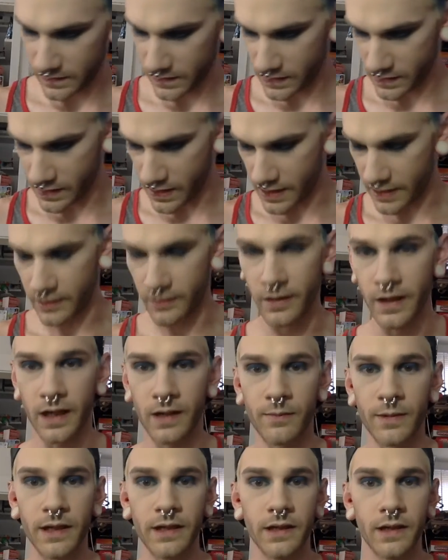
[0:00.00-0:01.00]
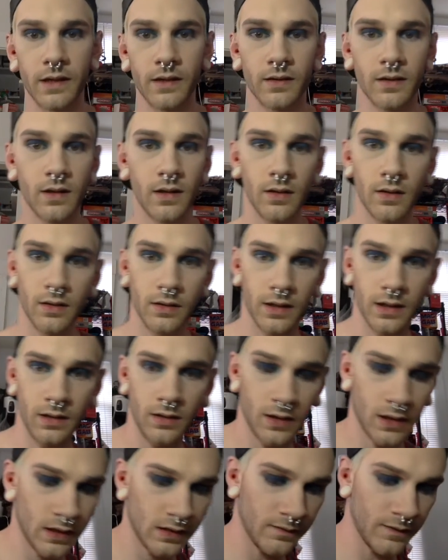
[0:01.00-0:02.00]
Try to crack my neck. No, look at you
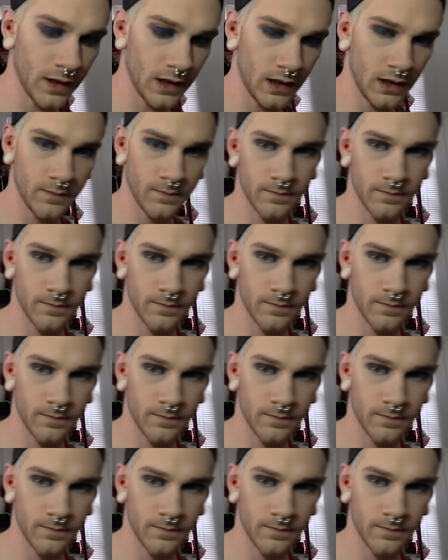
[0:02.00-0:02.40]
guys funny.